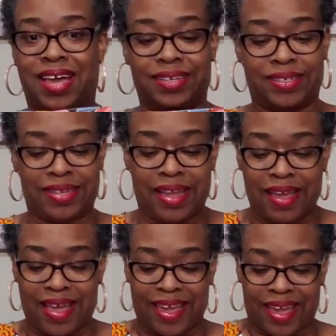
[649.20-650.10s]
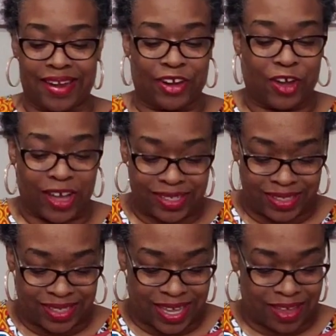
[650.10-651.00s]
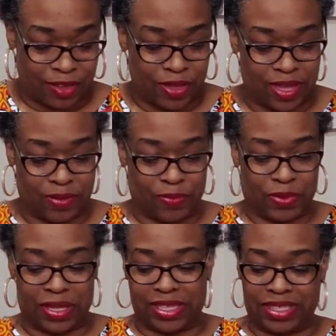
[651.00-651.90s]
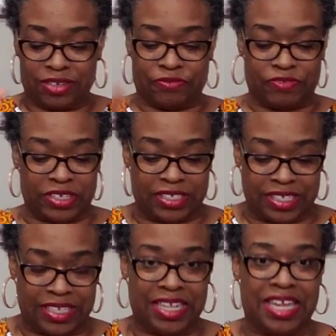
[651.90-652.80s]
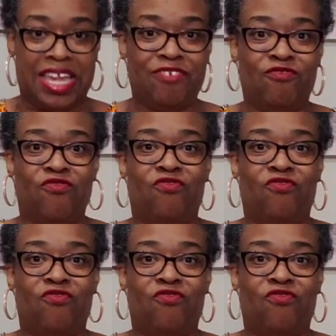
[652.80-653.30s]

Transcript: cotton. I got it on sale. It was originally